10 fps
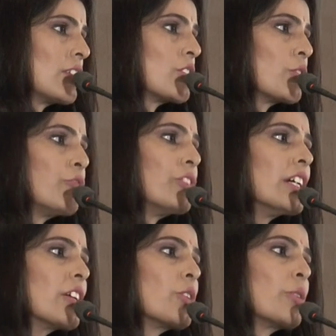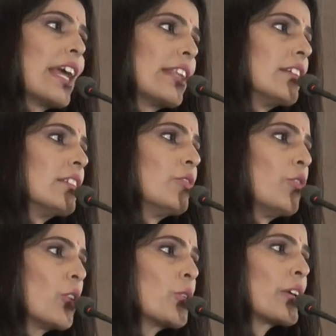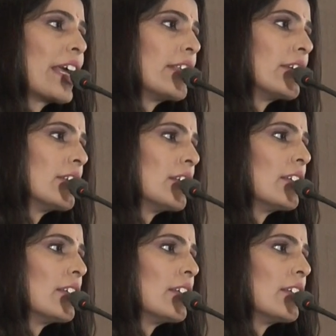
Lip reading: So work together, walk together